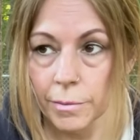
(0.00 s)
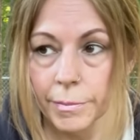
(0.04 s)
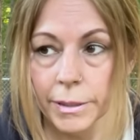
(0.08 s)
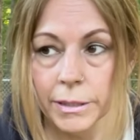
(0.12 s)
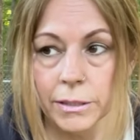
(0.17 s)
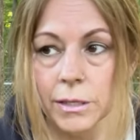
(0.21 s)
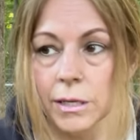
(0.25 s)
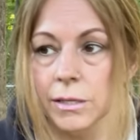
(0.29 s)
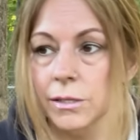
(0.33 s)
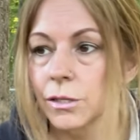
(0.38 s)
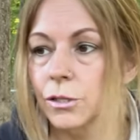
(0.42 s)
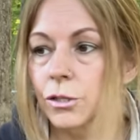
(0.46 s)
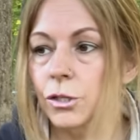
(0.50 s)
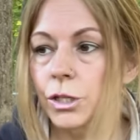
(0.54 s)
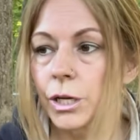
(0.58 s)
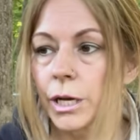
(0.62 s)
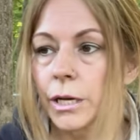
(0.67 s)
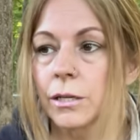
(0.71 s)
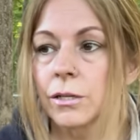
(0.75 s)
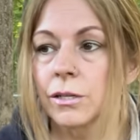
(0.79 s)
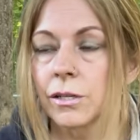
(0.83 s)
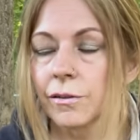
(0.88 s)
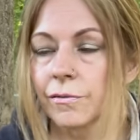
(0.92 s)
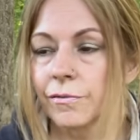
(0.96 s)
It doesn't
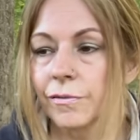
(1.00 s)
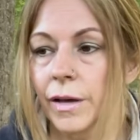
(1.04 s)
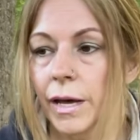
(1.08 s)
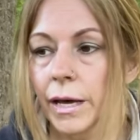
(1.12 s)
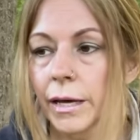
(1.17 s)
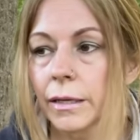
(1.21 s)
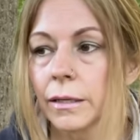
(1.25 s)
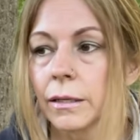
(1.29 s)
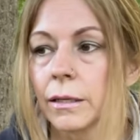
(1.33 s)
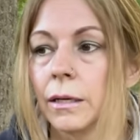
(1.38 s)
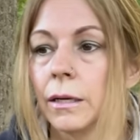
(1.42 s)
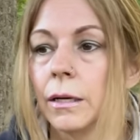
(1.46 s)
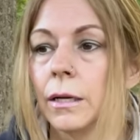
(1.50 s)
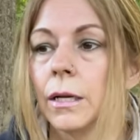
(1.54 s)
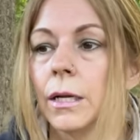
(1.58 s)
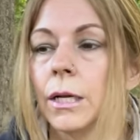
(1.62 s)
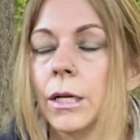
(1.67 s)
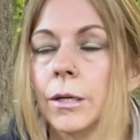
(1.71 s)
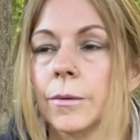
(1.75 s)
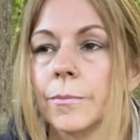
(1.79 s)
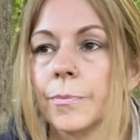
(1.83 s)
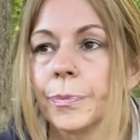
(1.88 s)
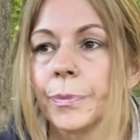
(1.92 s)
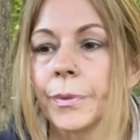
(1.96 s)
change the fact
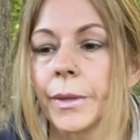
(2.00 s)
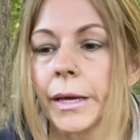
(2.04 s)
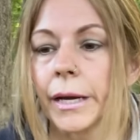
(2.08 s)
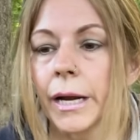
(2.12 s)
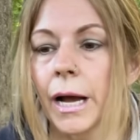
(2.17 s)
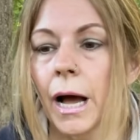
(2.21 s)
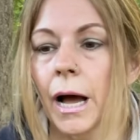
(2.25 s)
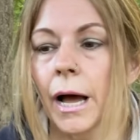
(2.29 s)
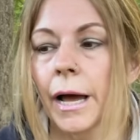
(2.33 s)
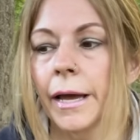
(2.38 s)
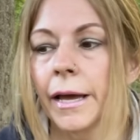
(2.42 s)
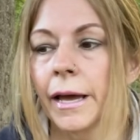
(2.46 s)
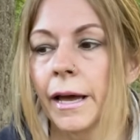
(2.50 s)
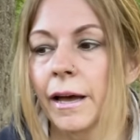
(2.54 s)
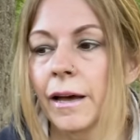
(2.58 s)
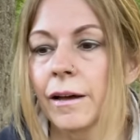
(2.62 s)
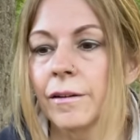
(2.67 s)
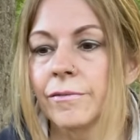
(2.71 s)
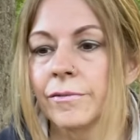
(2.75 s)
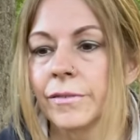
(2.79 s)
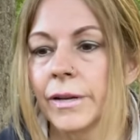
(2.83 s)
that I have